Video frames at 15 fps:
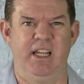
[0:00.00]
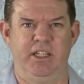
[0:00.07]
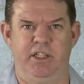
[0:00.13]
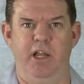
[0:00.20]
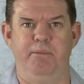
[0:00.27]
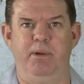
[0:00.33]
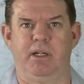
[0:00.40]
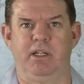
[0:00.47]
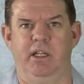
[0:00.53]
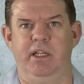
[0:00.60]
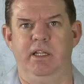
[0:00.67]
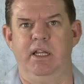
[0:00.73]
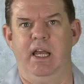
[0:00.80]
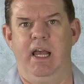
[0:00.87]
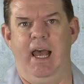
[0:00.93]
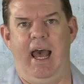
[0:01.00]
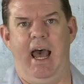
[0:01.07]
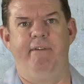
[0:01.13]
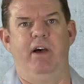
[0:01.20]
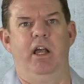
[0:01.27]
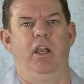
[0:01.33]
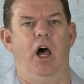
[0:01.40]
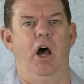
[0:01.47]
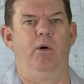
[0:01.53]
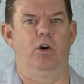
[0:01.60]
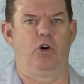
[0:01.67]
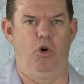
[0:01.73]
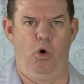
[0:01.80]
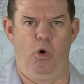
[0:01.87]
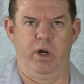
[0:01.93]
typically have a lower
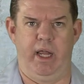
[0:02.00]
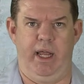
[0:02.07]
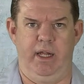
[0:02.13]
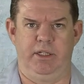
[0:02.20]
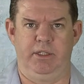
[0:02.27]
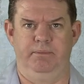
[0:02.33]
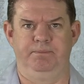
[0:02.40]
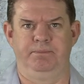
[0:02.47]
core count,